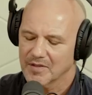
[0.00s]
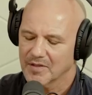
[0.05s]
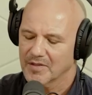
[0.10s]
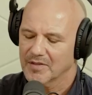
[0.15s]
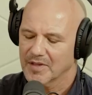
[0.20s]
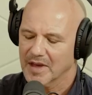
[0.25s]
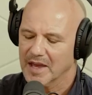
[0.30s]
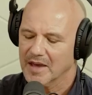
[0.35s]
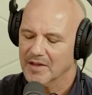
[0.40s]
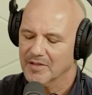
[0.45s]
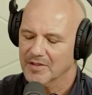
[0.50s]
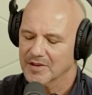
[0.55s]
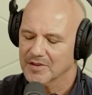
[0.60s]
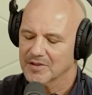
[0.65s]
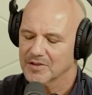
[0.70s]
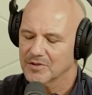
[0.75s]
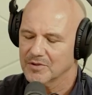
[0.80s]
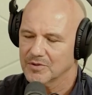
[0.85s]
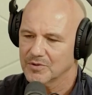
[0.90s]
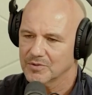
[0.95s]
there that
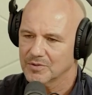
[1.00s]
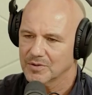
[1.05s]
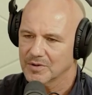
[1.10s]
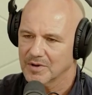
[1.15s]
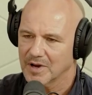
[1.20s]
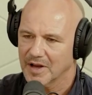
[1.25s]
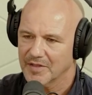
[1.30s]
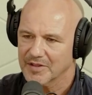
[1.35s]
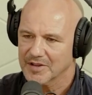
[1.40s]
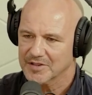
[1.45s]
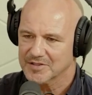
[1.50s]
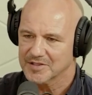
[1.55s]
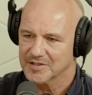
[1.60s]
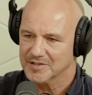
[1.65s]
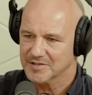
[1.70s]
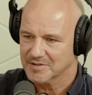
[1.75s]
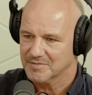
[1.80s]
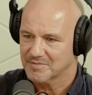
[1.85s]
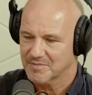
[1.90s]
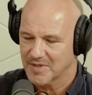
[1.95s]
you, and this
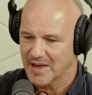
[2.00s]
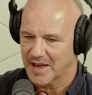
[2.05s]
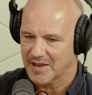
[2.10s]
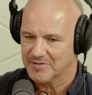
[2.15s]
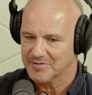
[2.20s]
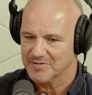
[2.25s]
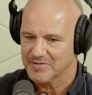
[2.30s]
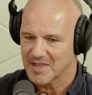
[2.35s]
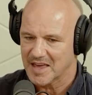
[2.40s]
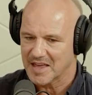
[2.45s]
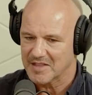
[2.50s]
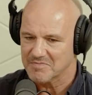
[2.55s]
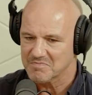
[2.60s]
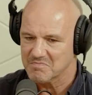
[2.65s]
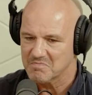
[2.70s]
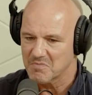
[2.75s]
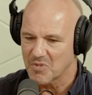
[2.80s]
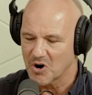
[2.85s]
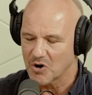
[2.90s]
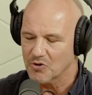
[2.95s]
is that
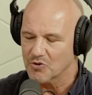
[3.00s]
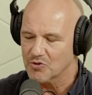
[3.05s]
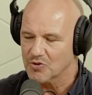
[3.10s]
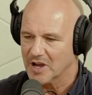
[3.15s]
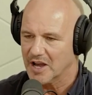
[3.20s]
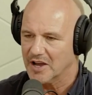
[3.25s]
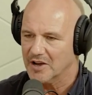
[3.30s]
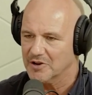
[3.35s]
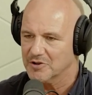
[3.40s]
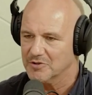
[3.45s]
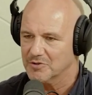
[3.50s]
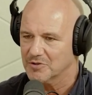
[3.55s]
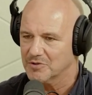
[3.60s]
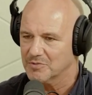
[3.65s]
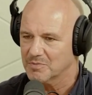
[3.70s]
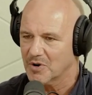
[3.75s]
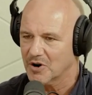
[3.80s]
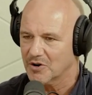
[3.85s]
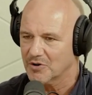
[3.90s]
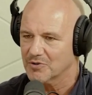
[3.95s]
moral code
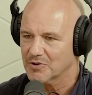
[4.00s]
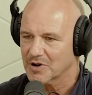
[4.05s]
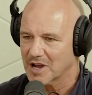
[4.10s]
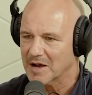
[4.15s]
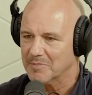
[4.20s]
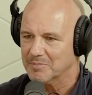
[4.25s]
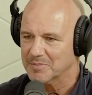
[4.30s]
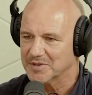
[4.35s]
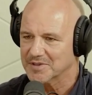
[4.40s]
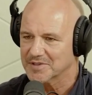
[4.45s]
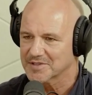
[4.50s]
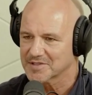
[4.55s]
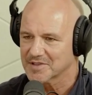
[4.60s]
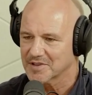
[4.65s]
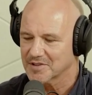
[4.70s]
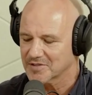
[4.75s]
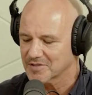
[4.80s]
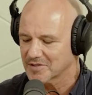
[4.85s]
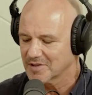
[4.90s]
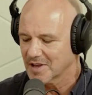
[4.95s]
or moral compass
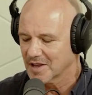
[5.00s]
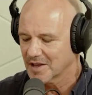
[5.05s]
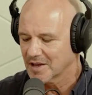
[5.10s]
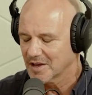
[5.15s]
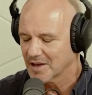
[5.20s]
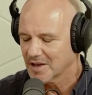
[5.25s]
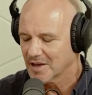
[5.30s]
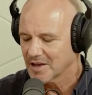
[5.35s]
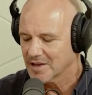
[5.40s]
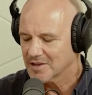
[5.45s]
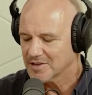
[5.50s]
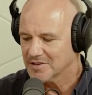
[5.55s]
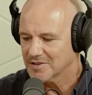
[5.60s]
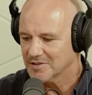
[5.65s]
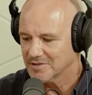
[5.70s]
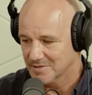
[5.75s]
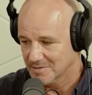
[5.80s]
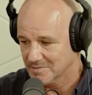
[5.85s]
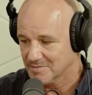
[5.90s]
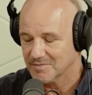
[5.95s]
that
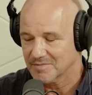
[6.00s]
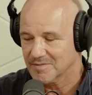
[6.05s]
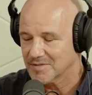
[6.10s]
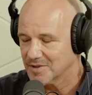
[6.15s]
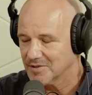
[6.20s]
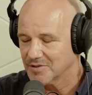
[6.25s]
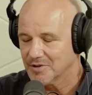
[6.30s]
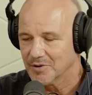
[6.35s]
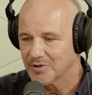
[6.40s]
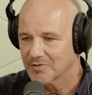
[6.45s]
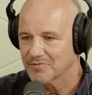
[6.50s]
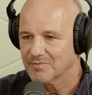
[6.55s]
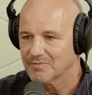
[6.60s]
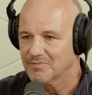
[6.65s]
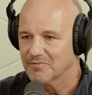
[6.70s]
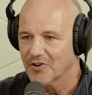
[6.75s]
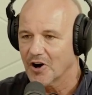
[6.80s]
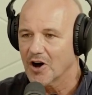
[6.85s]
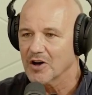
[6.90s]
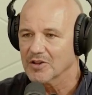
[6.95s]
you're doing
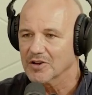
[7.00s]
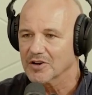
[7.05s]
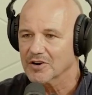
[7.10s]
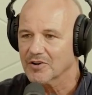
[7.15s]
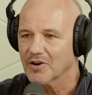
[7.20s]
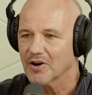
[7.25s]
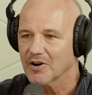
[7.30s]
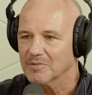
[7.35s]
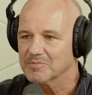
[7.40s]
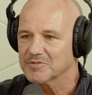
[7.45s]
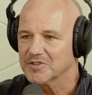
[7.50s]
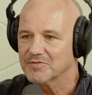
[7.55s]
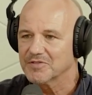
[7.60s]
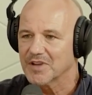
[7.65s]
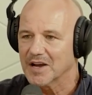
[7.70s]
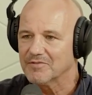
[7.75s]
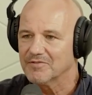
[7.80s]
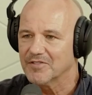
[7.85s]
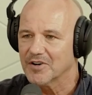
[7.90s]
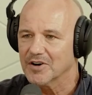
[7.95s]
violent crimes, you've
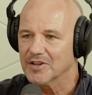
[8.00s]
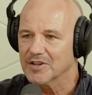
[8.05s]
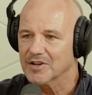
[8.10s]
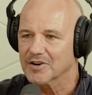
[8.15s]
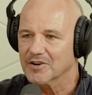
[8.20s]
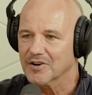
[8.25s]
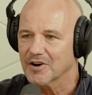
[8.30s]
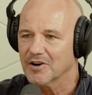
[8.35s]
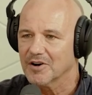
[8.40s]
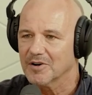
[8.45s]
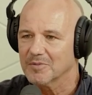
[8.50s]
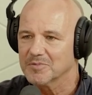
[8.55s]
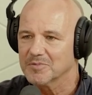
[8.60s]
done violent crimes,